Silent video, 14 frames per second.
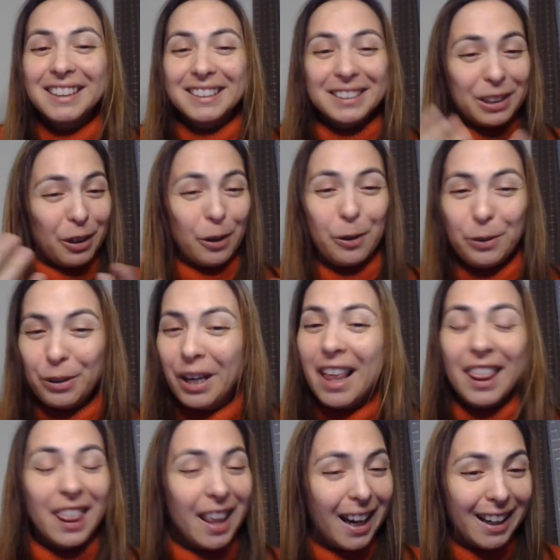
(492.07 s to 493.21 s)
So
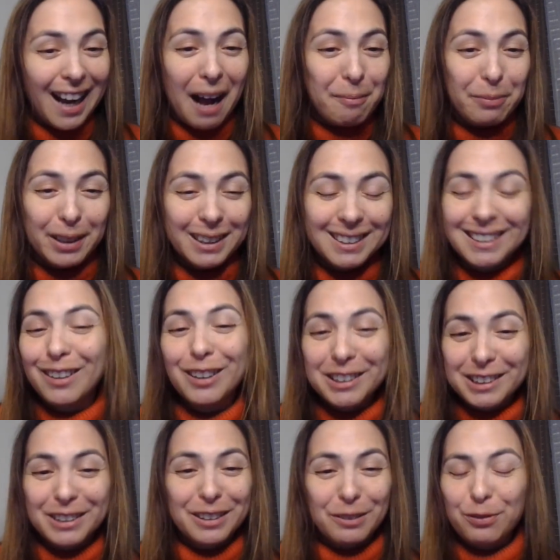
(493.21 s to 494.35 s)
that happens
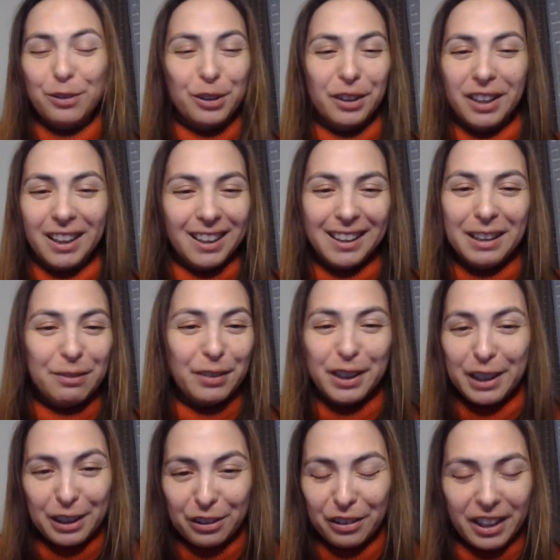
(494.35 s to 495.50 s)
also for even
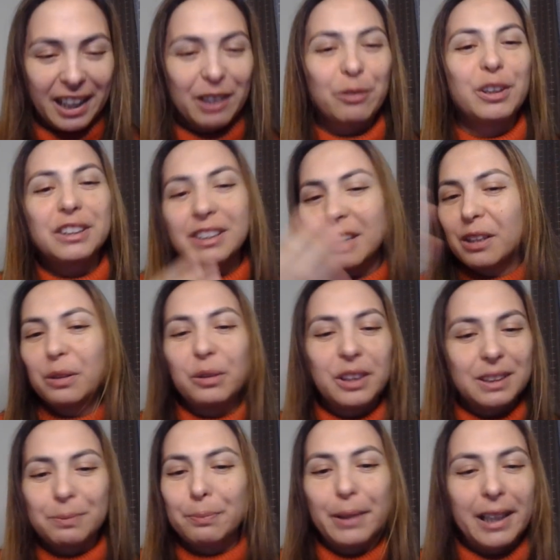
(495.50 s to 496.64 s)
in your language. So
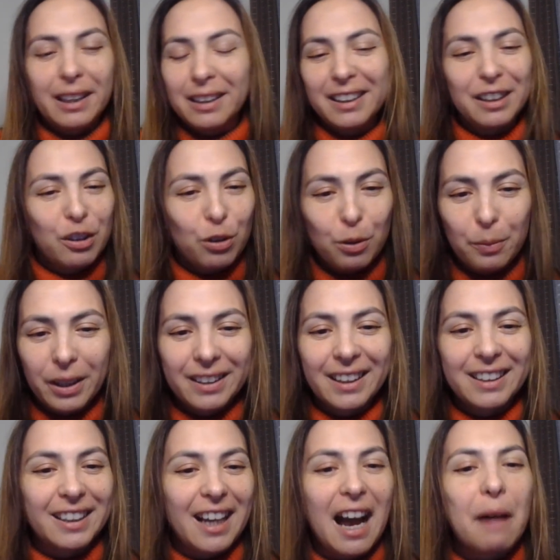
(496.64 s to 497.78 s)
it's barely normal
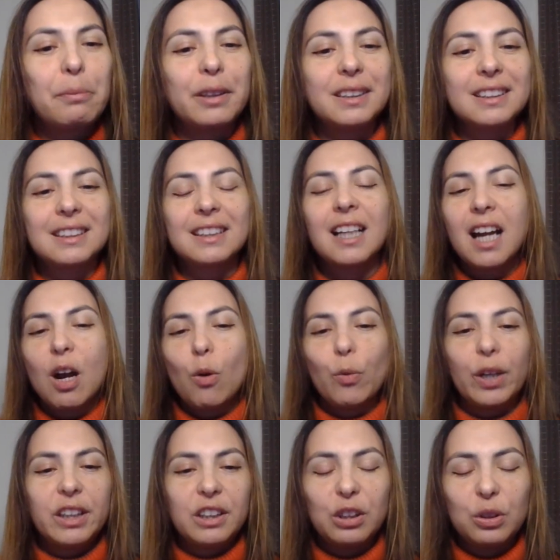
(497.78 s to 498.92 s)
that it happens
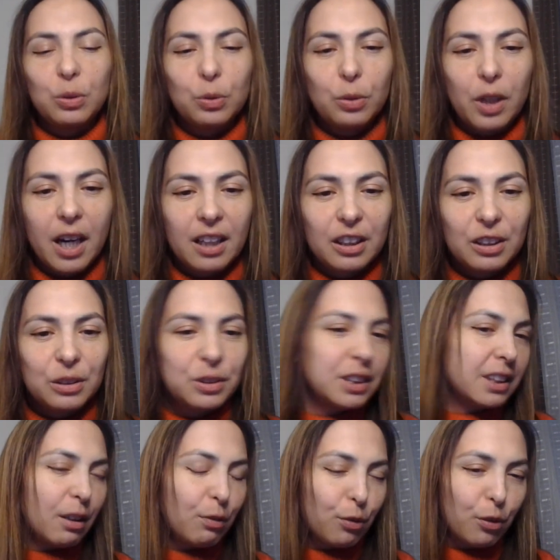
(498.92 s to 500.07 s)
when you are
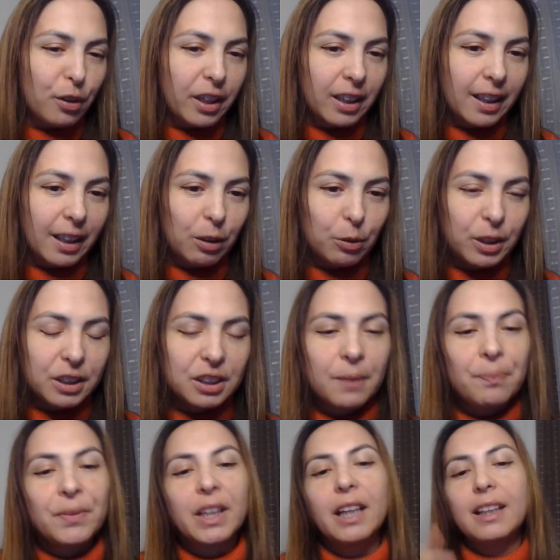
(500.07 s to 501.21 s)
using a foreign language.
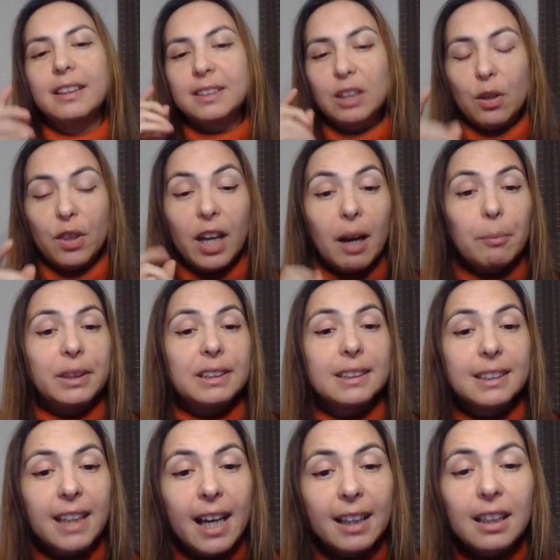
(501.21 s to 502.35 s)
So that being
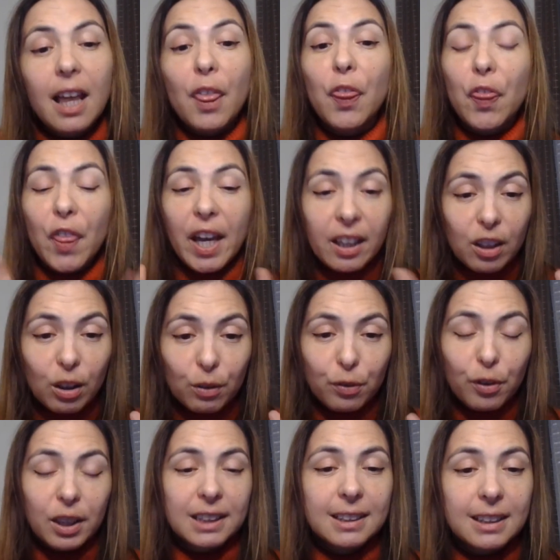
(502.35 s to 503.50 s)
said, thank you
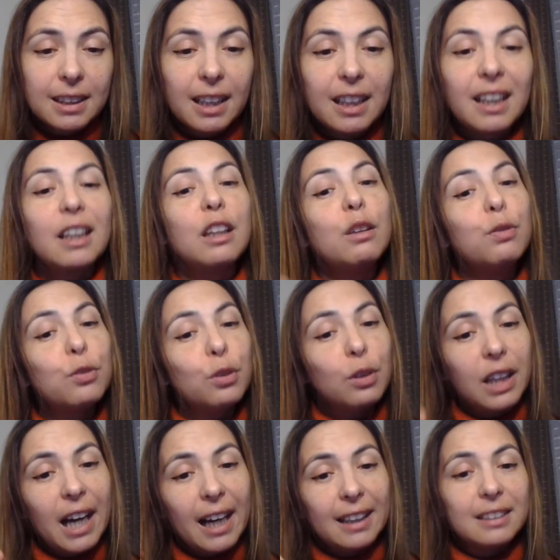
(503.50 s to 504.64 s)
for listening. If you
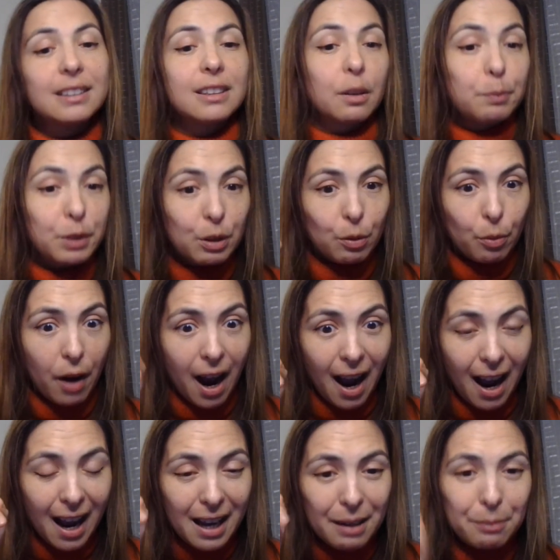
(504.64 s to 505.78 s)
like,
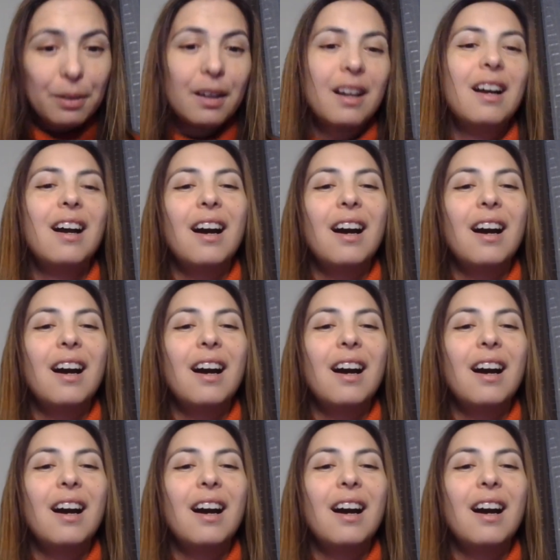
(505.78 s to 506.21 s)
subscribe.